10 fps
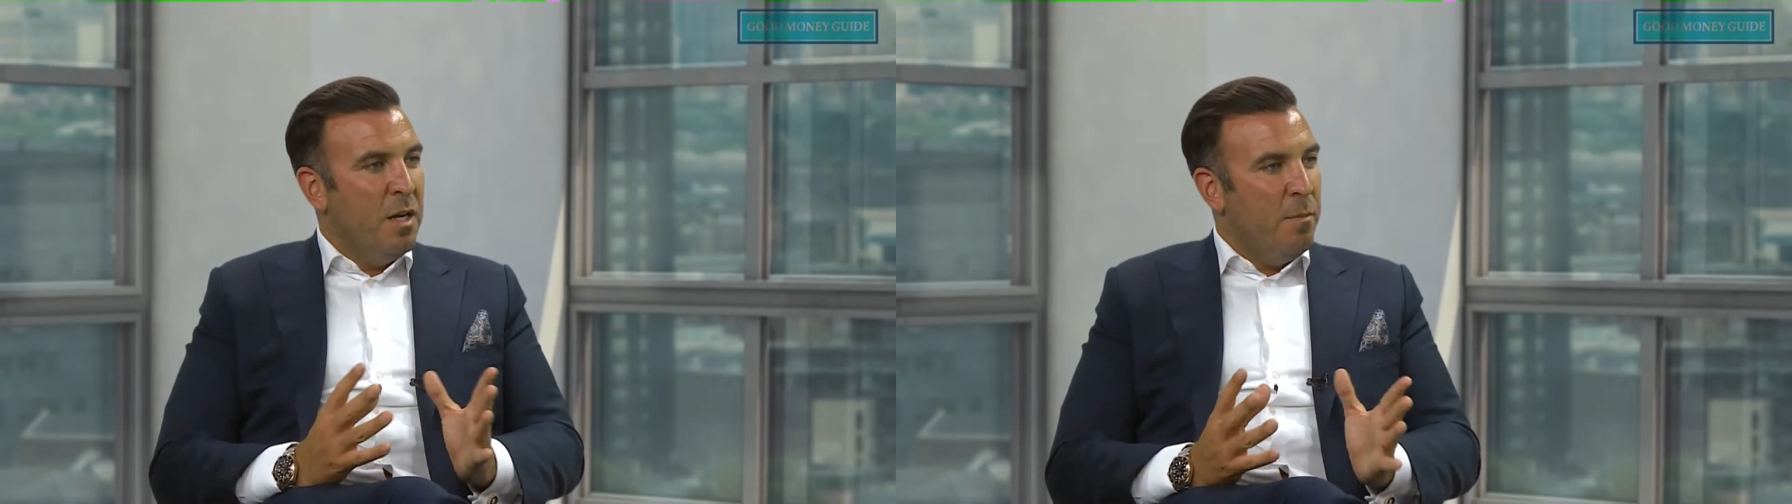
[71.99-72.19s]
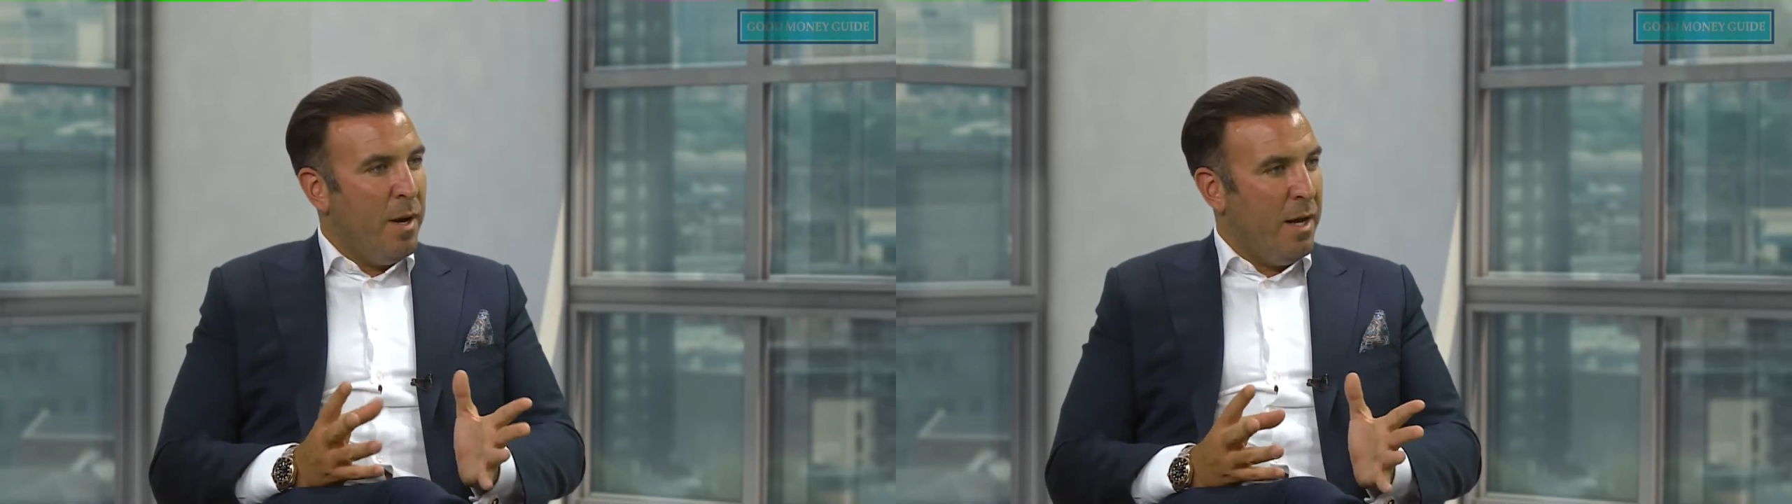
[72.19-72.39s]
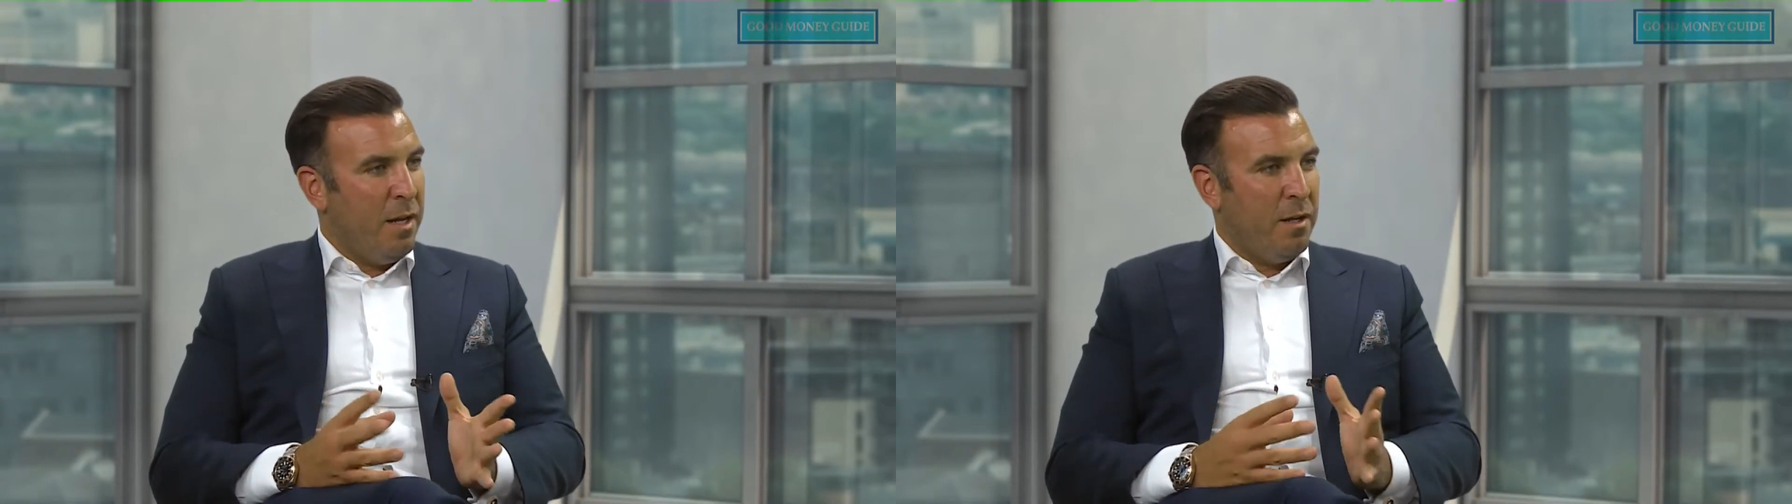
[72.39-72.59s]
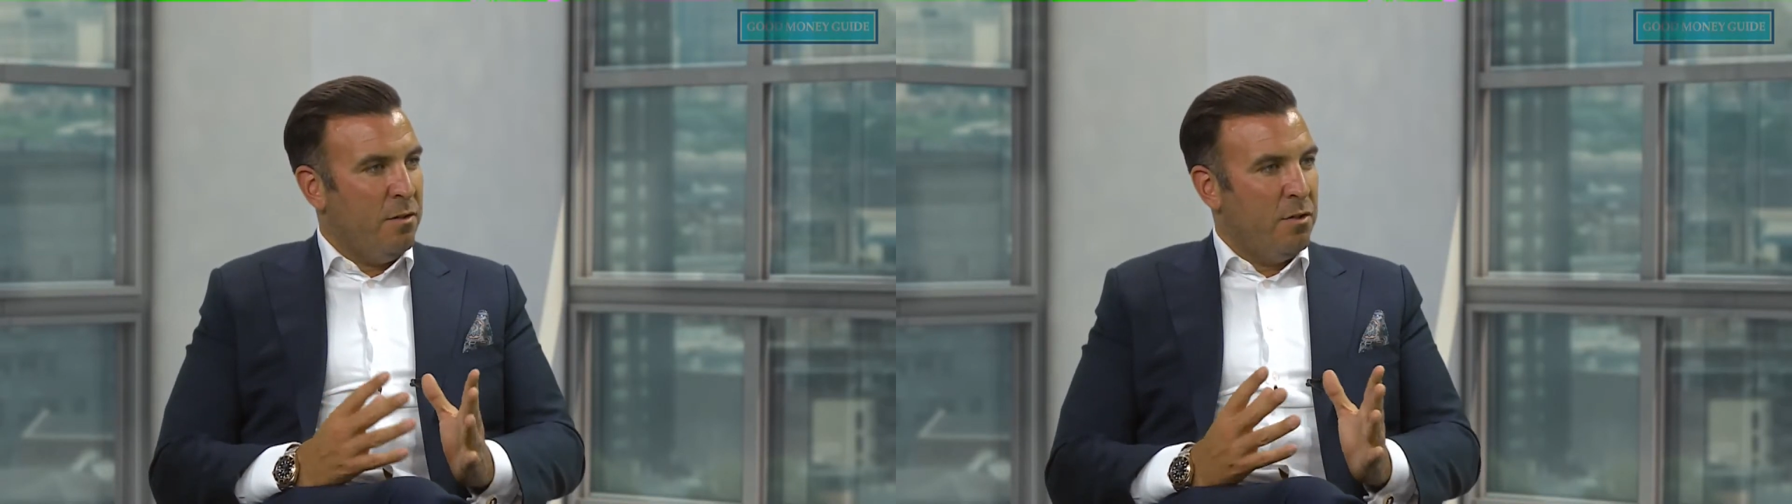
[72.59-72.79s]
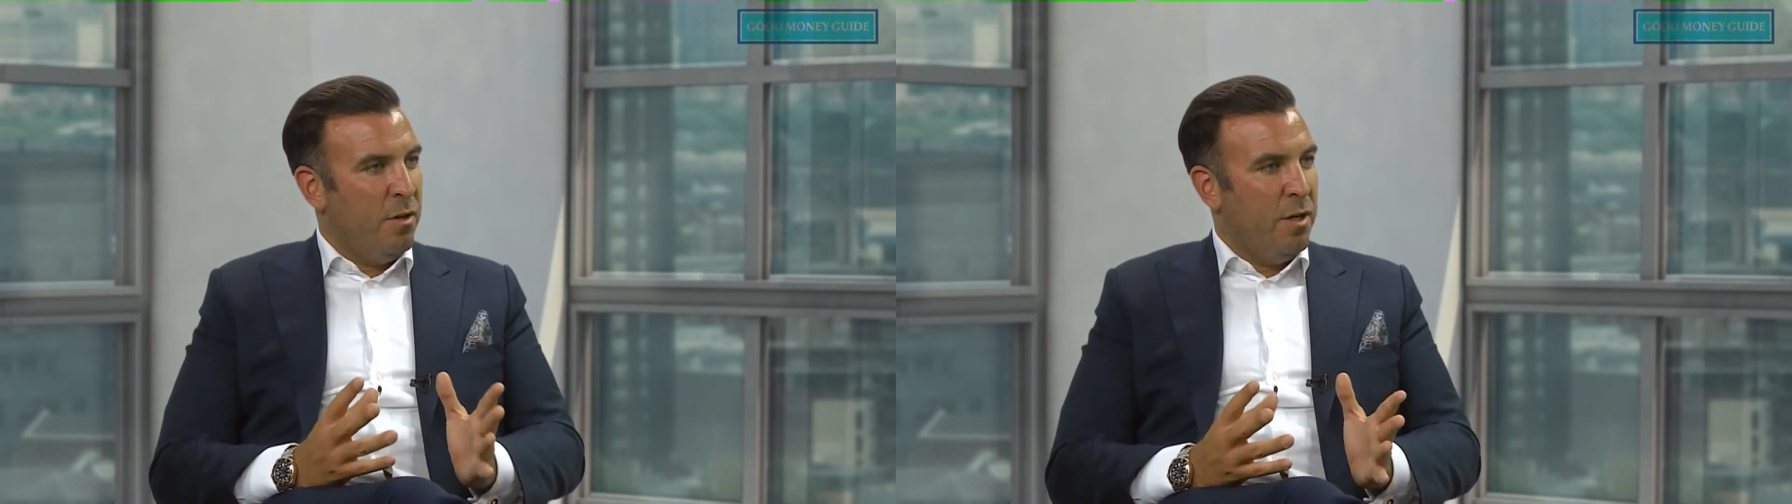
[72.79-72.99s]
panic and
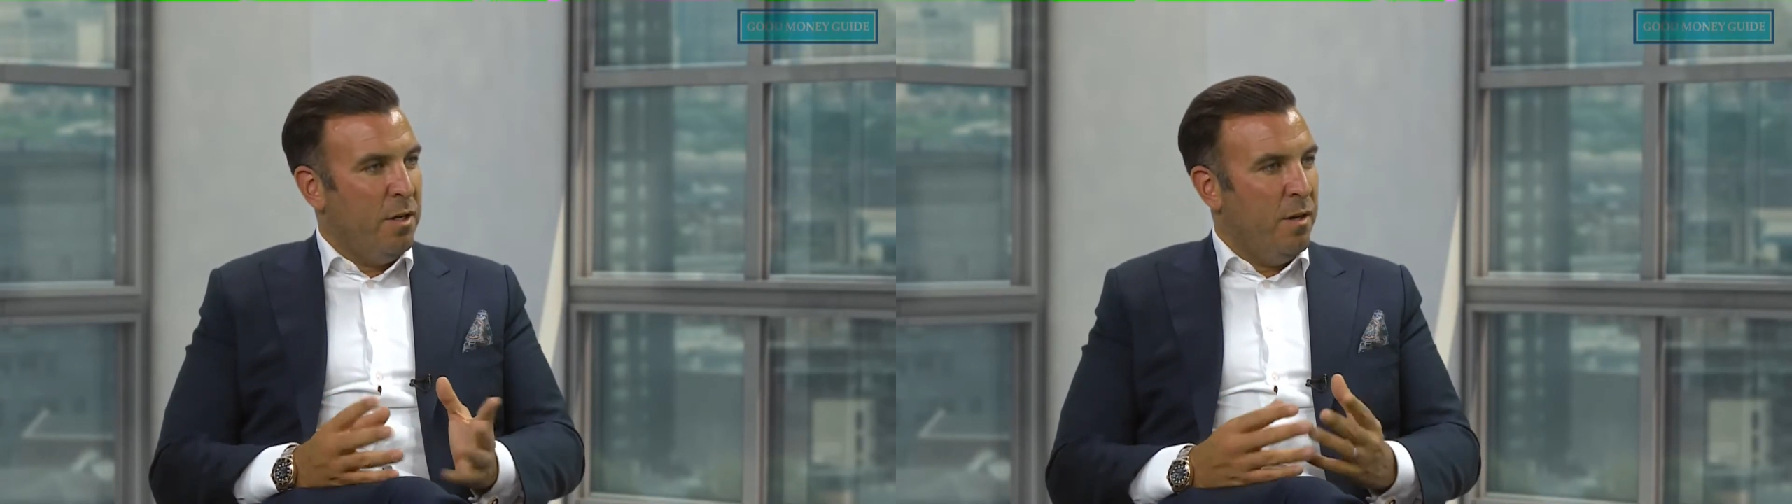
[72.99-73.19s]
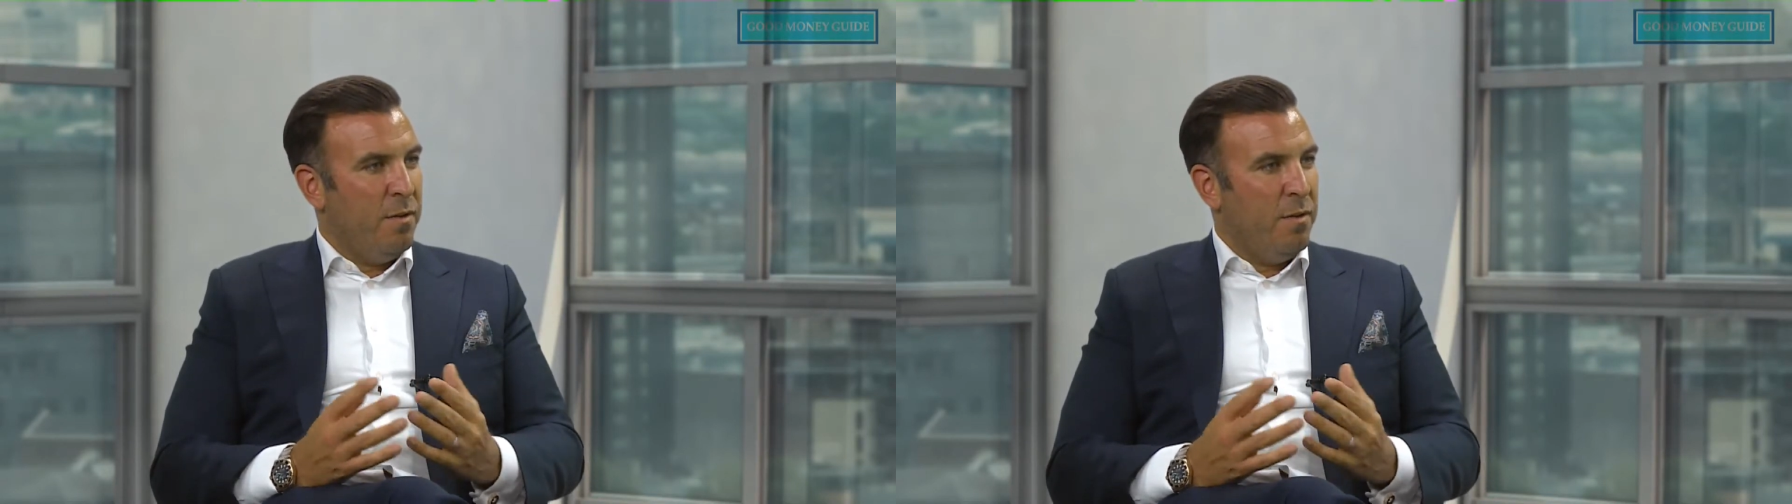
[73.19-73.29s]
trying to, if